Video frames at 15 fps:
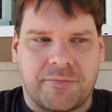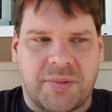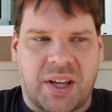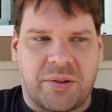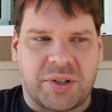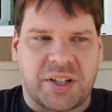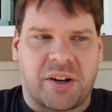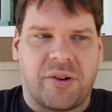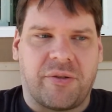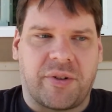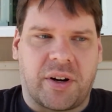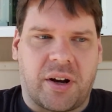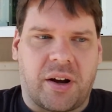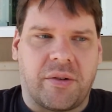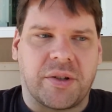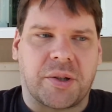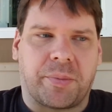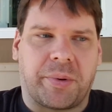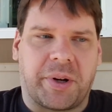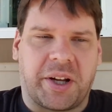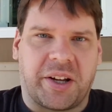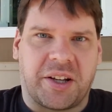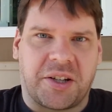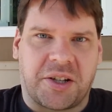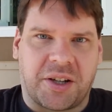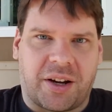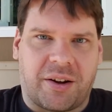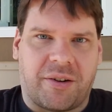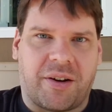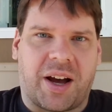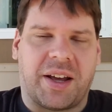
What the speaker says: It was overall, it was a pretty good show.